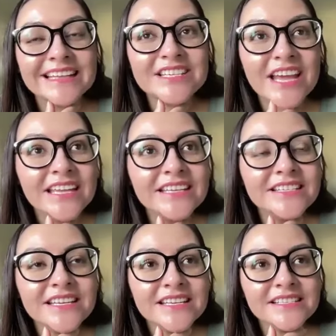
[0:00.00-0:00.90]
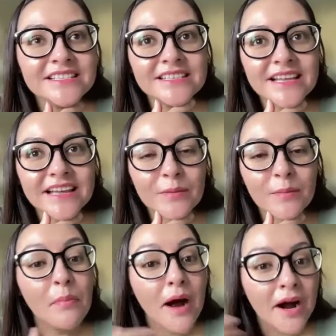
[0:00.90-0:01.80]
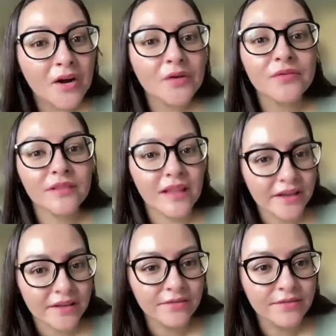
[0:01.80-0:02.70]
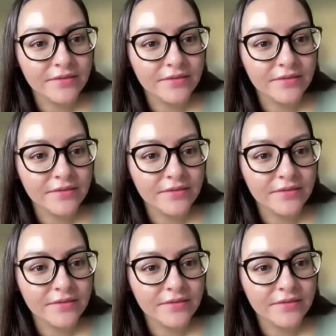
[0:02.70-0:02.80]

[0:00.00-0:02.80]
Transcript: change, it's like part of life.